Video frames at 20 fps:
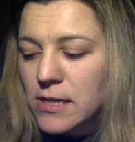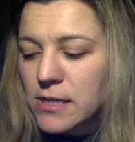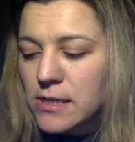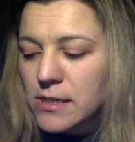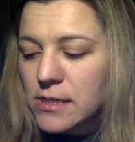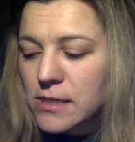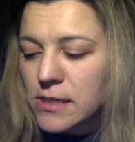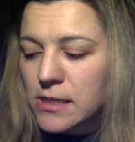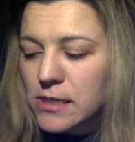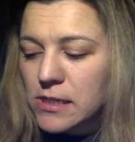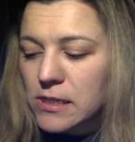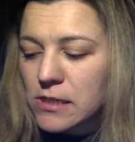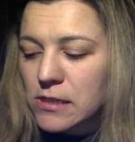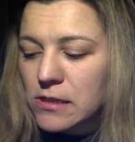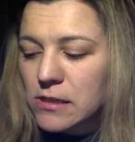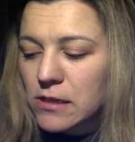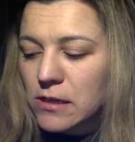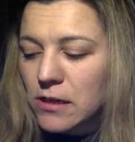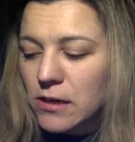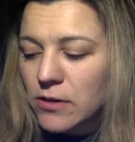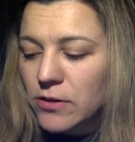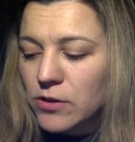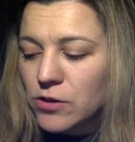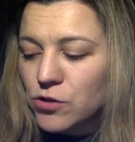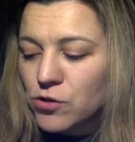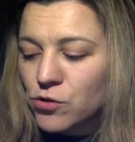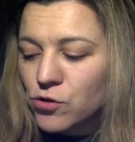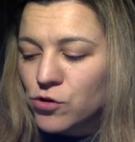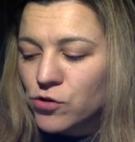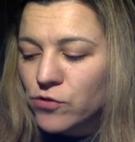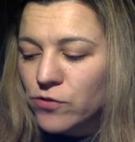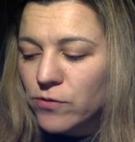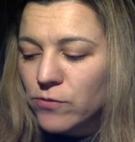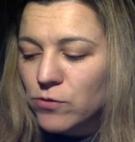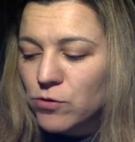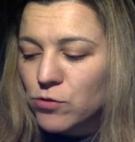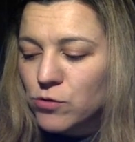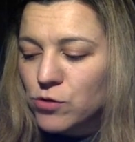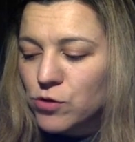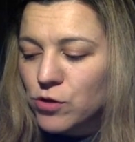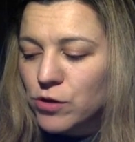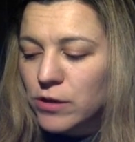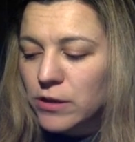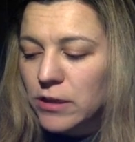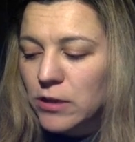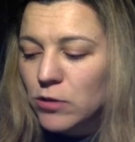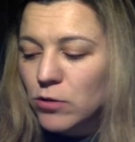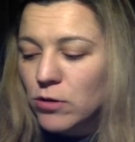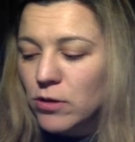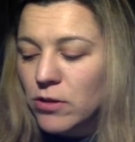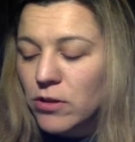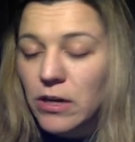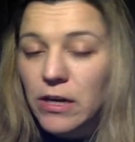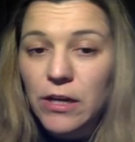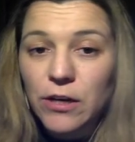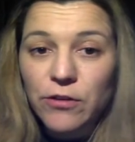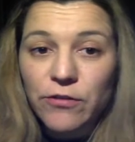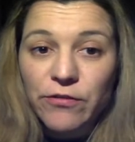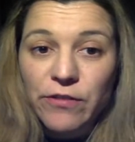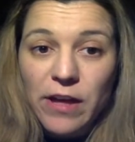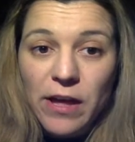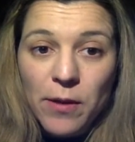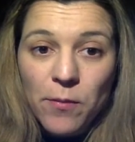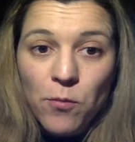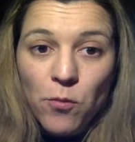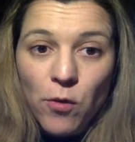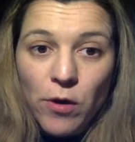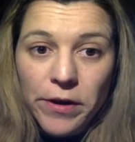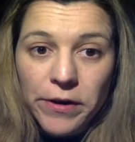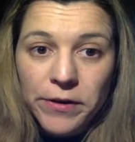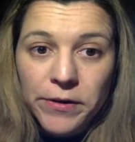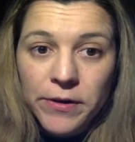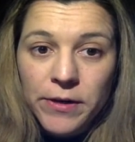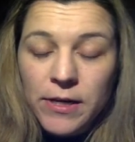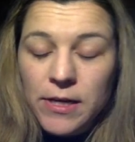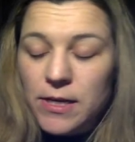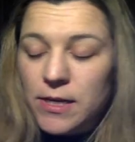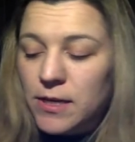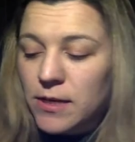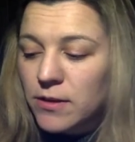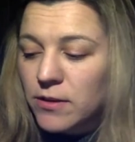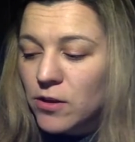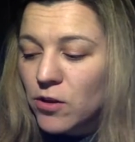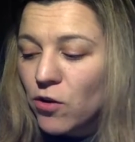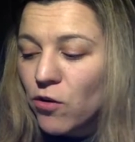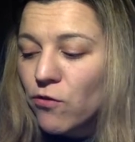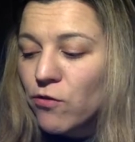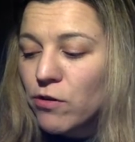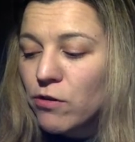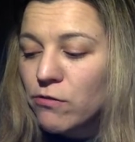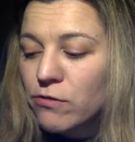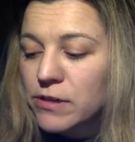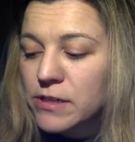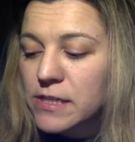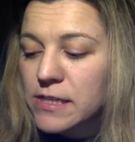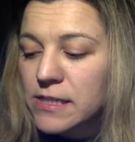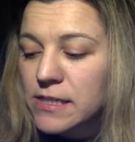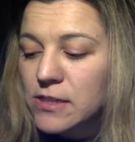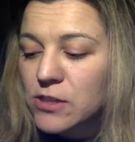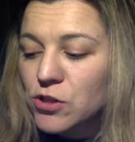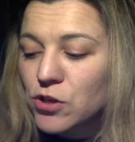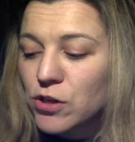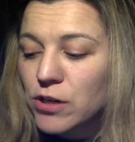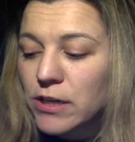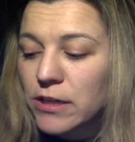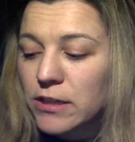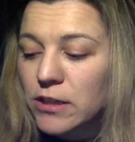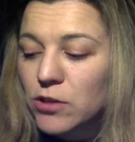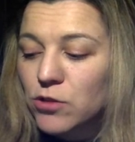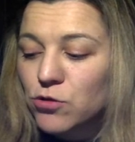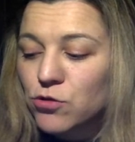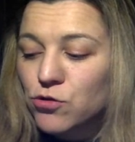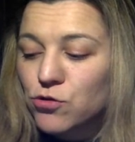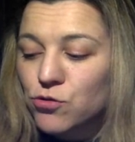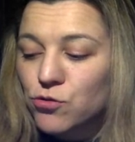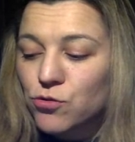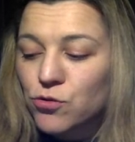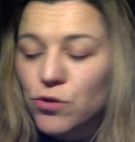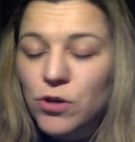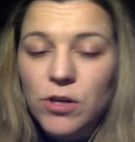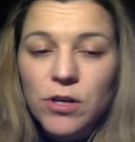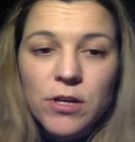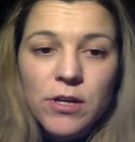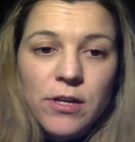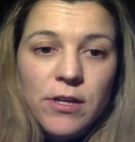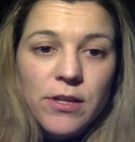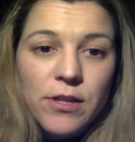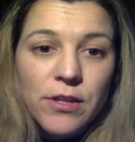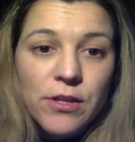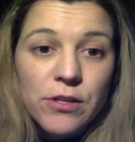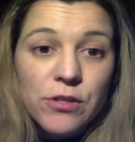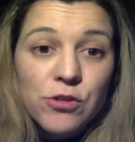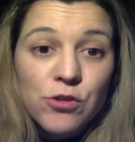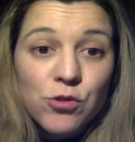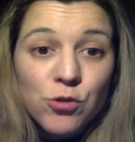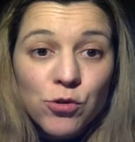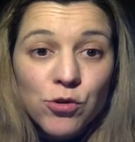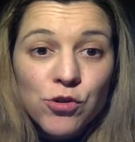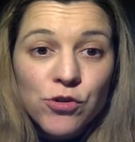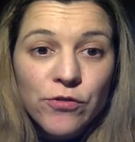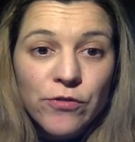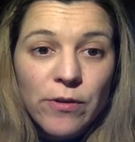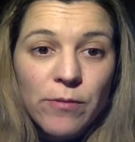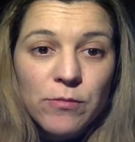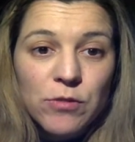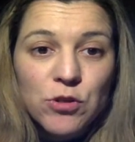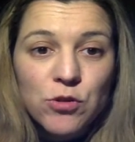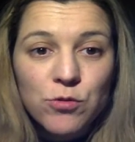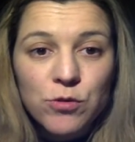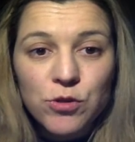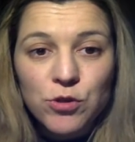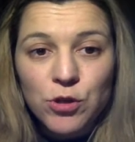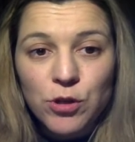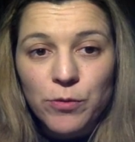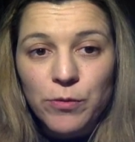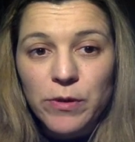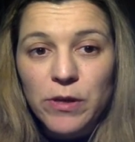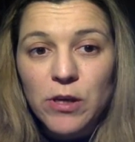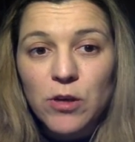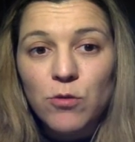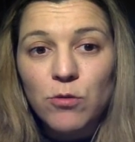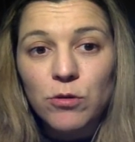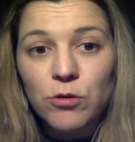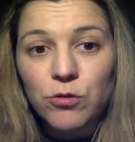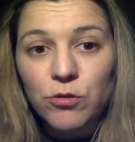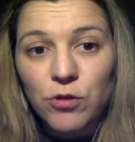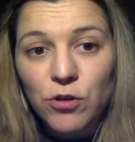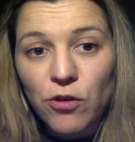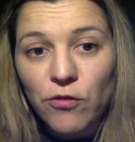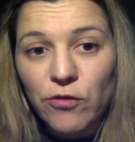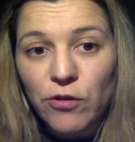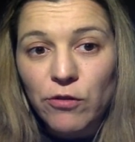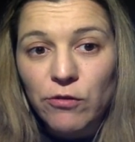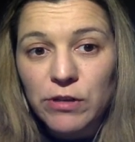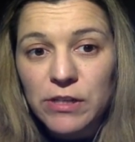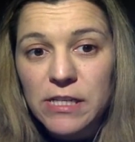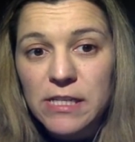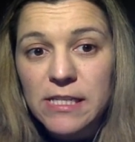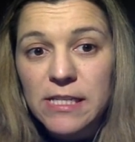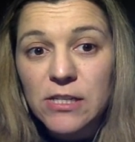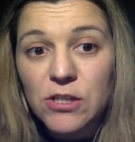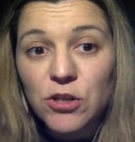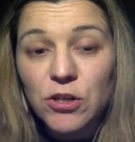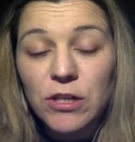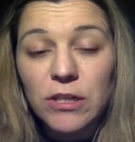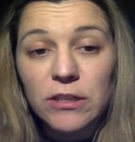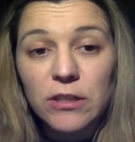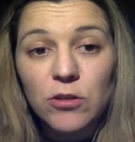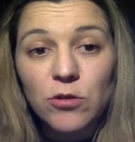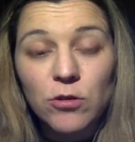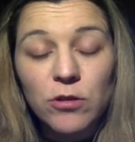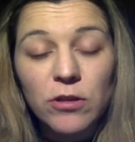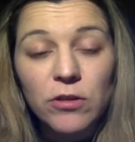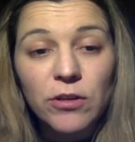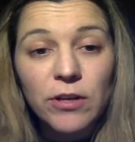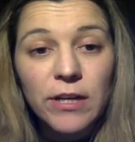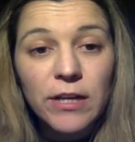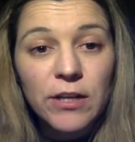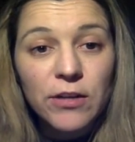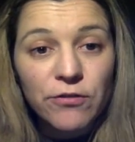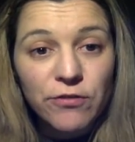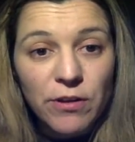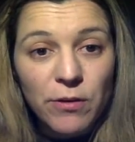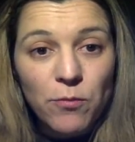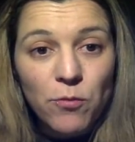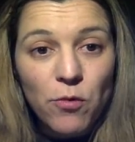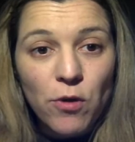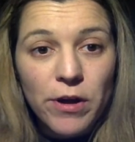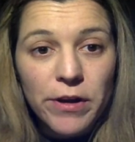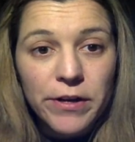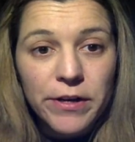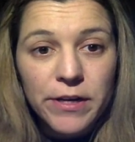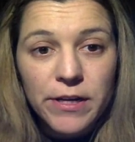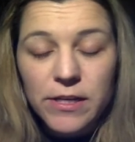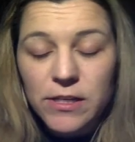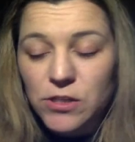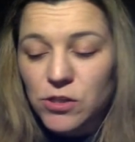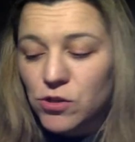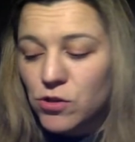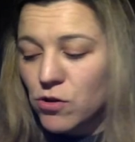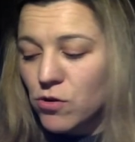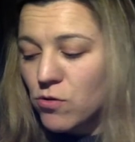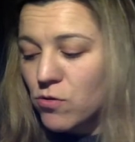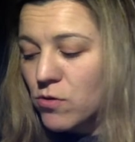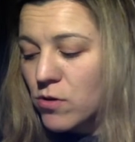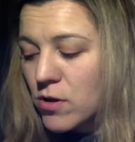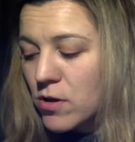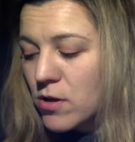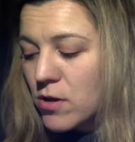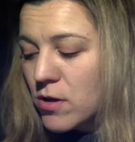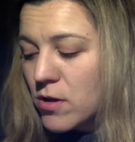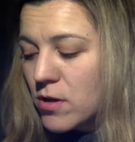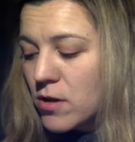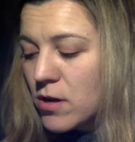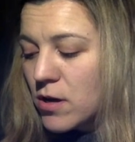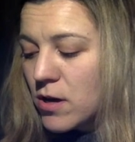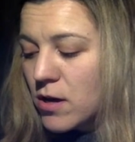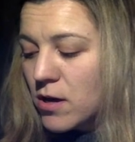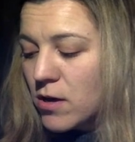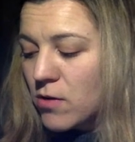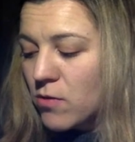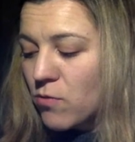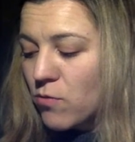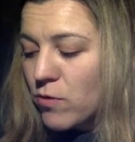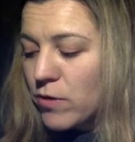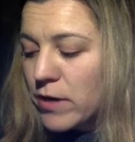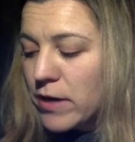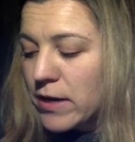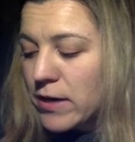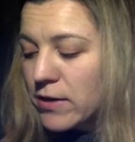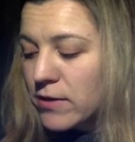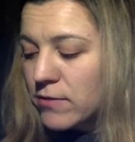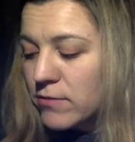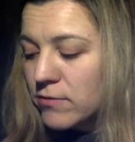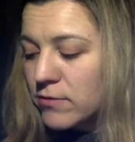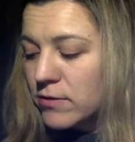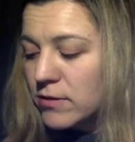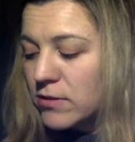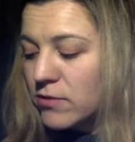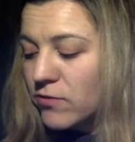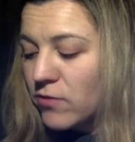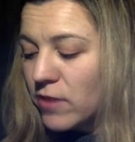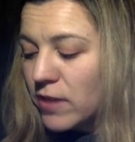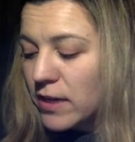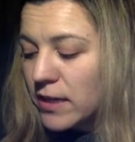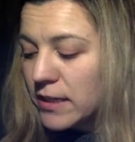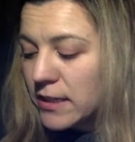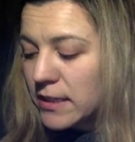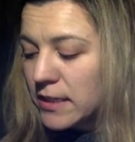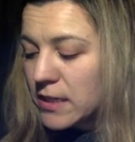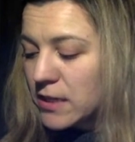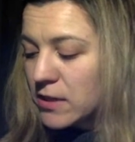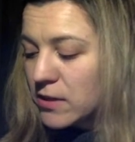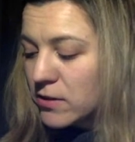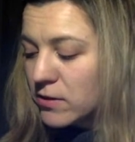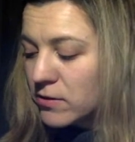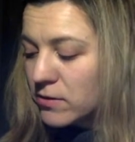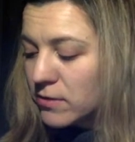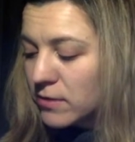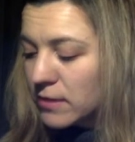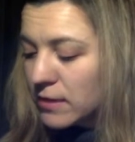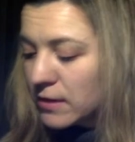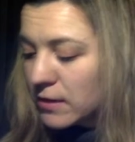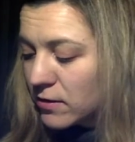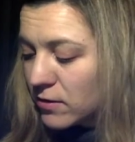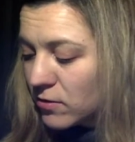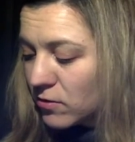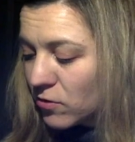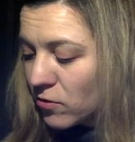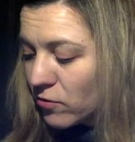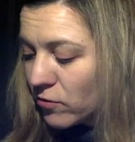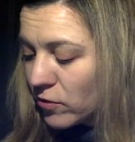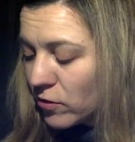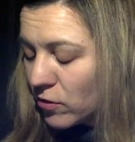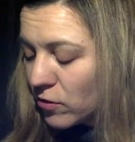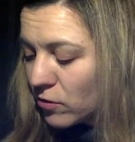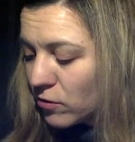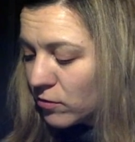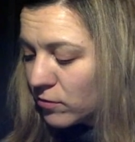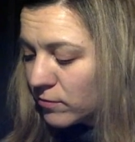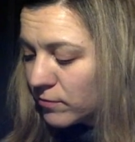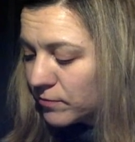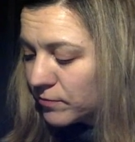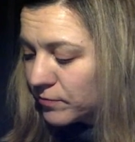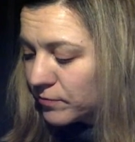since uh, the source of M2 is connected to the drain of M1, the overall resistance connected to the source of M2 is going to be equal to the overall resistance connected to the drain of M1. And so uh, when I divide here, like overall,